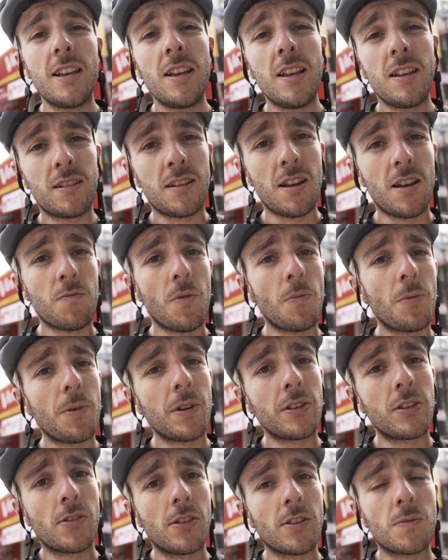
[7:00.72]
It's like the one we
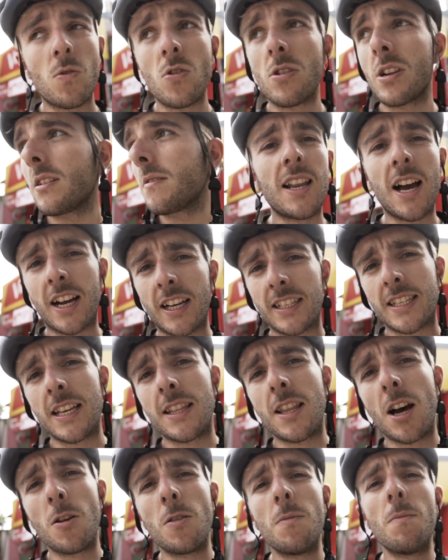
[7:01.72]
went to this morning. Like I
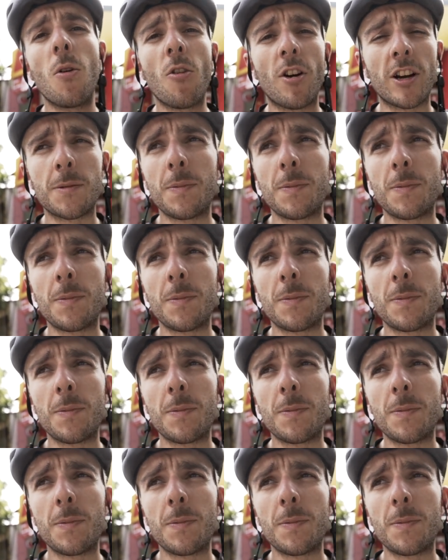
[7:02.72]
said though, more